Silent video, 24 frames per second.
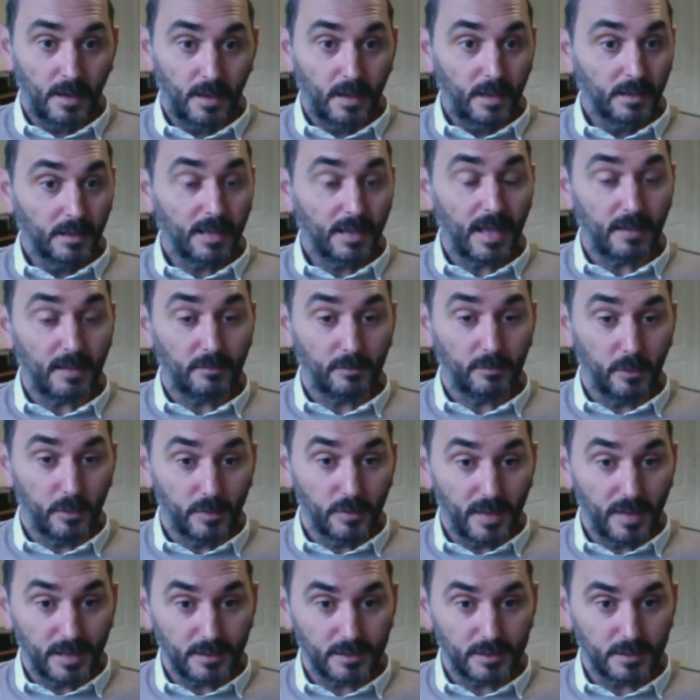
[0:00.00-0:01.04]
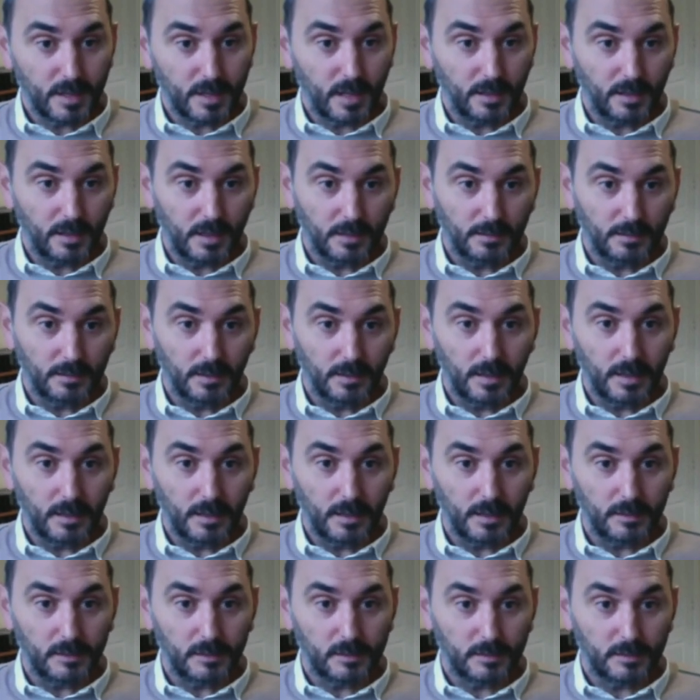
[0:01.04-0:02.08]
get through this, and
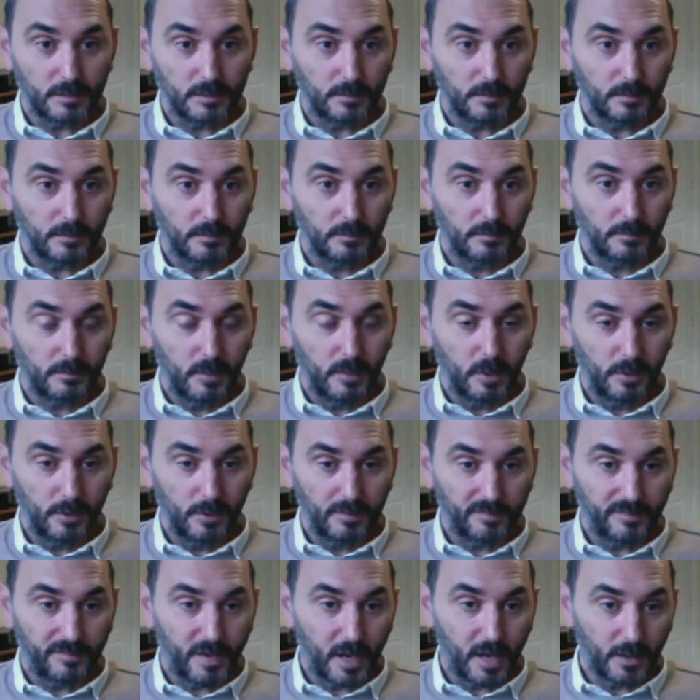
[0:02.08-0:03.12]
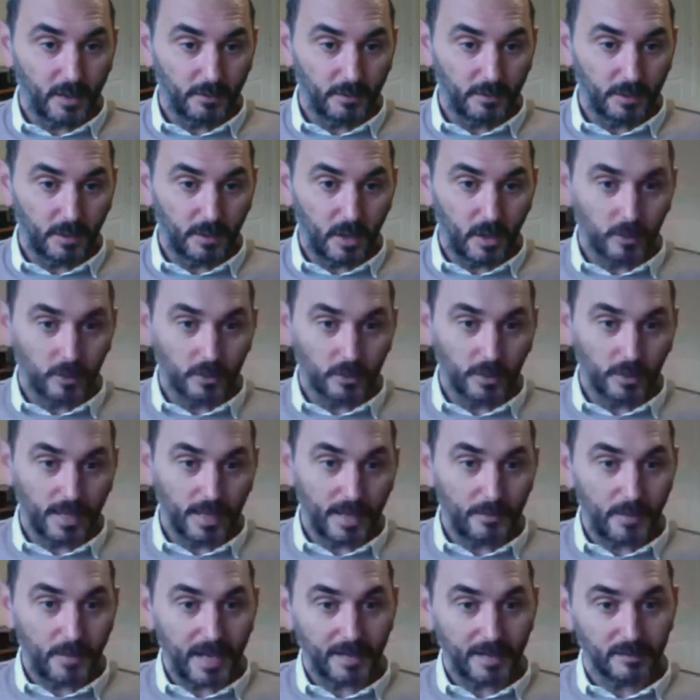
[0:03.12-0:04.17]
his mother and father-in-law can get
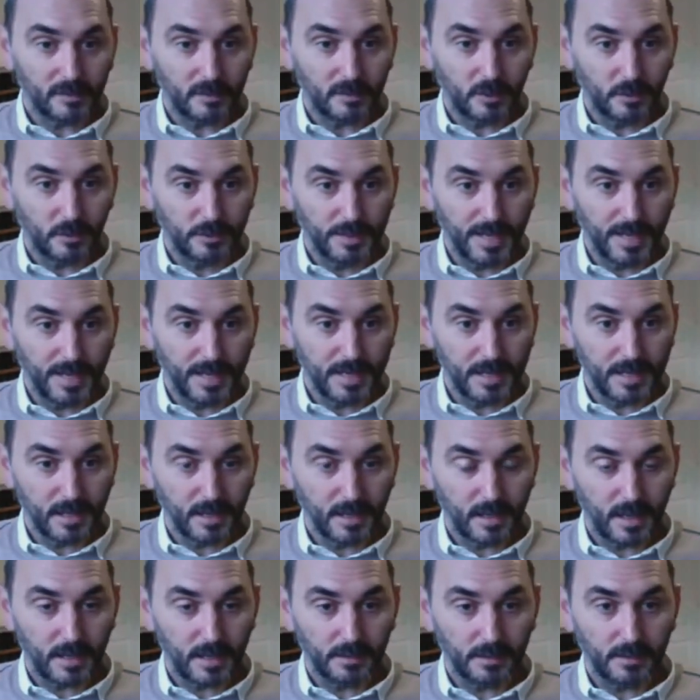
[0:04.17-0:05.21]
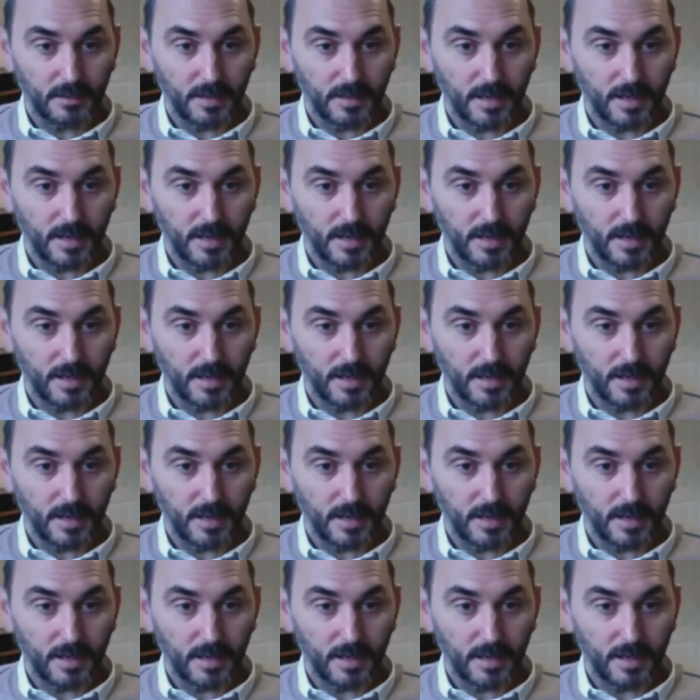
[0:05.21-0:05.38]
back to Dundee and